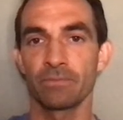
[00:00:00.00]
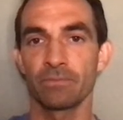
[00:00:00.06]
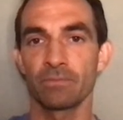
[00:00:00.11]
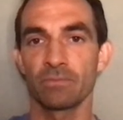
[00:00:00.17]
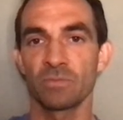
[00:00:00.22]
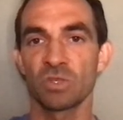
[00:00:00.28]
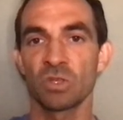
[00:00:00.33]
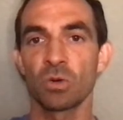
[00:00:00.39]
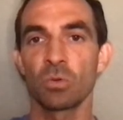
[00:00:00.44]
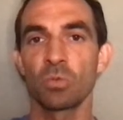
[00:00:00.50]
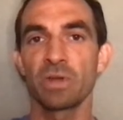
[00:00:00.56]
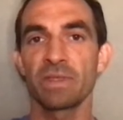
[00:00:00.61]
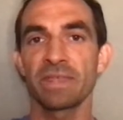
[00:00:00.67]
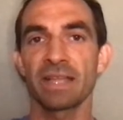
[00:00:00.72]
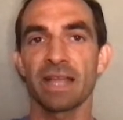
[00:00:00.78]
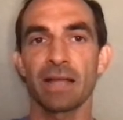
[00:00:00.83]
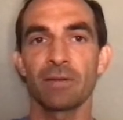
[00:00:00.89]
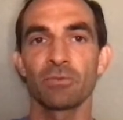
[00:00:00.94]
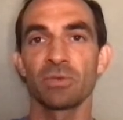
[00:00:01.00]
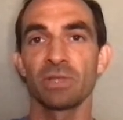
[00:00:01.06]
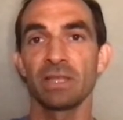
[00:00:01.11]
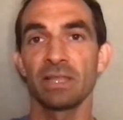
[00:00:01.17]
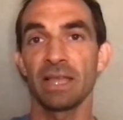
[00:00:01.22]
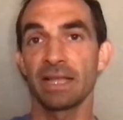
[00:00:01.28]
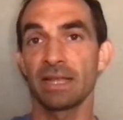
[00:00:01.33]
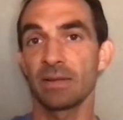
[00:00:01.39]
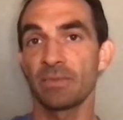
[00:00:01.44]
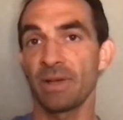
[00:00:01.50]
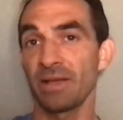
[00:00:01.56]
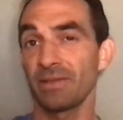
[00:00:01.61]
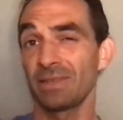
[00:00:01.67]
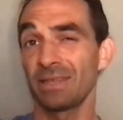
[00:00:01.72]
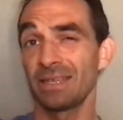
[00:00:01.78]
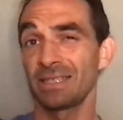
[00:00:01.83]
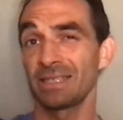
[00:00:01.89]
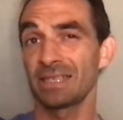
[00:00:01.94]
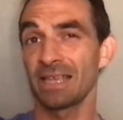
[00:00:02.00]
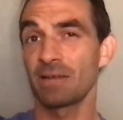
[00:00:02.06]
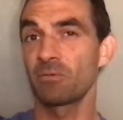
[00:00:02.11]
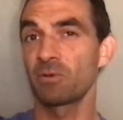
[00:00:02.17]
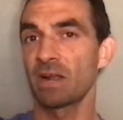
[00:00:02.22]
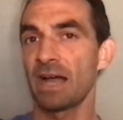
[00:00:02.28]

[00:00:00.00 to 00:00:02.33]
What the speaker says: So one thing I really like about this and what